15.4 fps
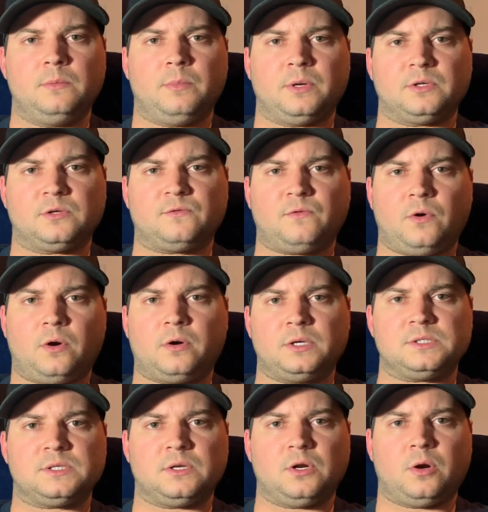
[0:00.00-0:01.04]
But as far
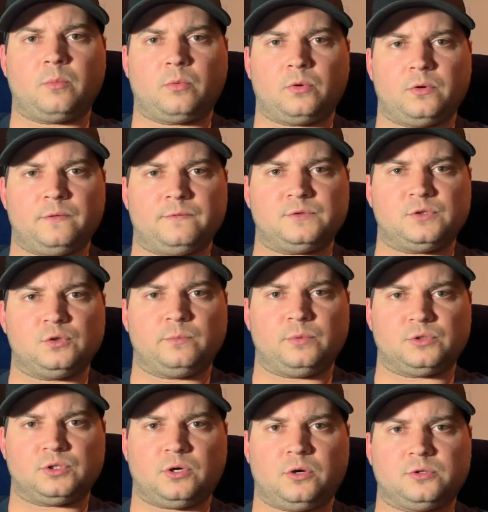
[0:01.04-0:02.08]
as the number of
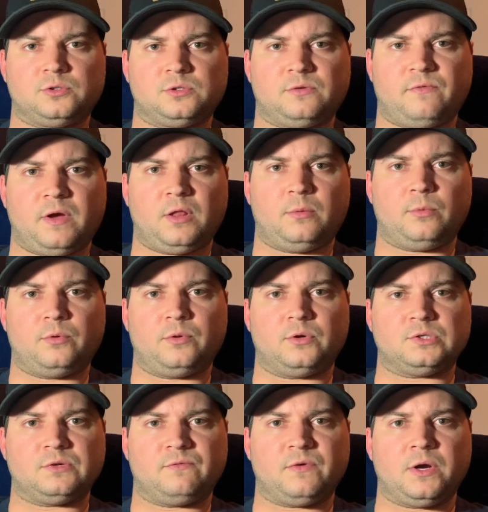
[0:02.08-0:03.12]
superchargers available,
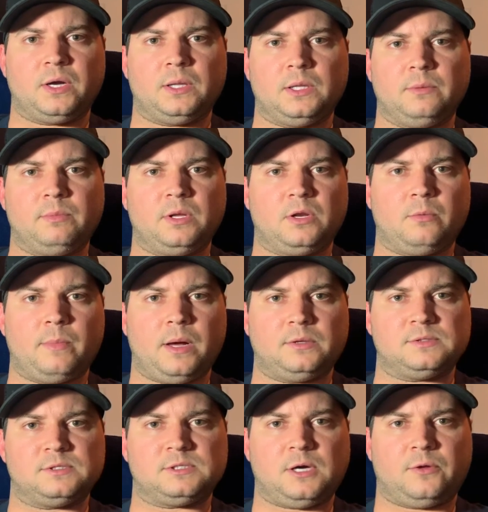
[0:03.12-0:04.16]
there's a very limited amount
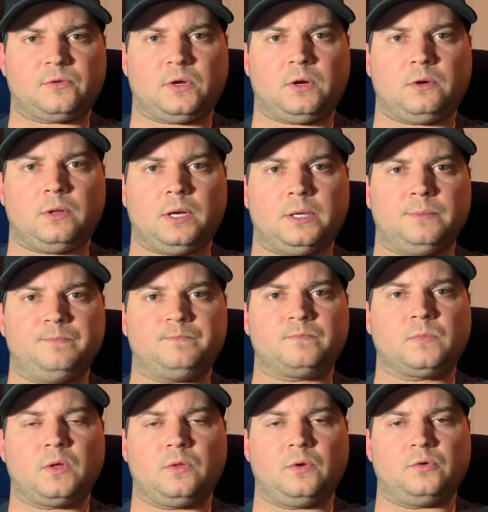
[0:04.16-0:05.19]
in South Carolina.
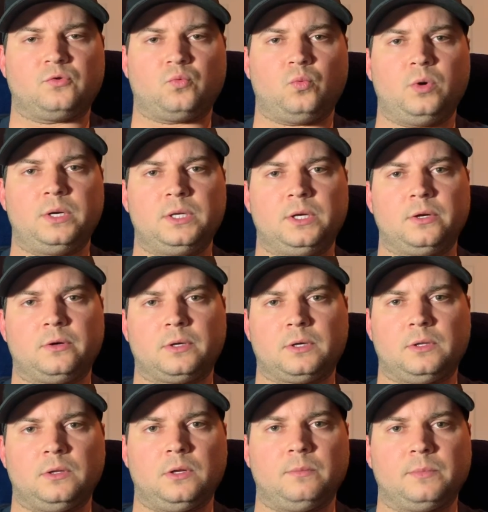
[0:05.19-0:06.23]
There's one here
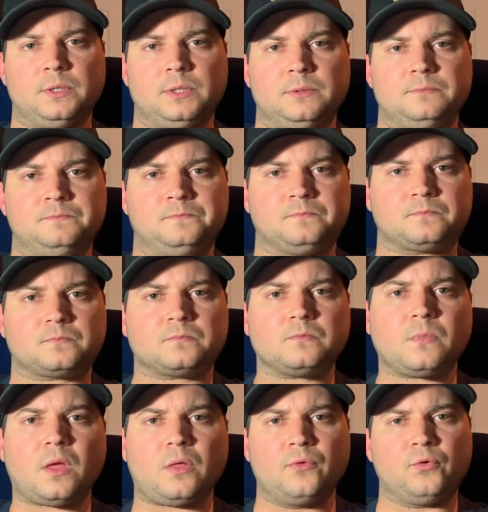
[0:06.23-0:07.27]
in Columbia.
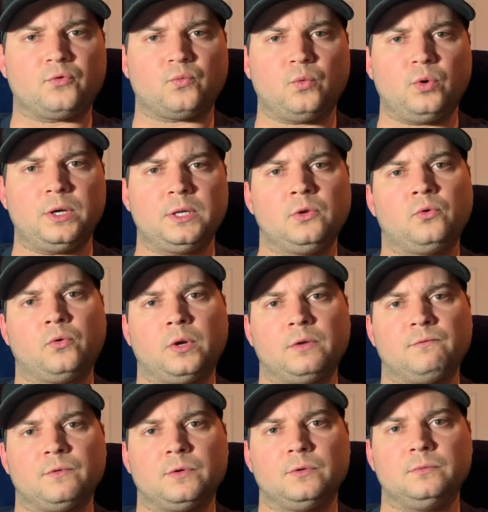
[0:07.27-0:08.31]
There's one in
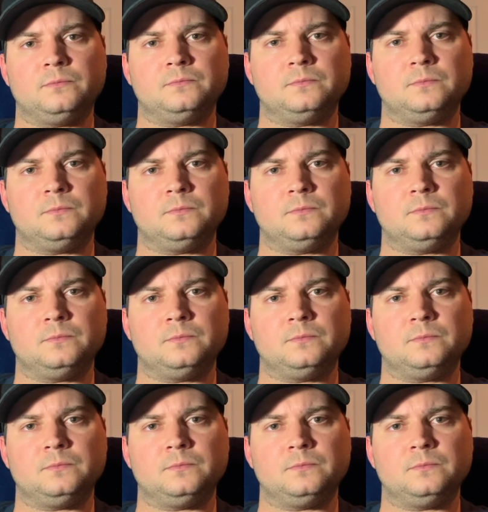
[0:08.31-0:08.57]
Greenville.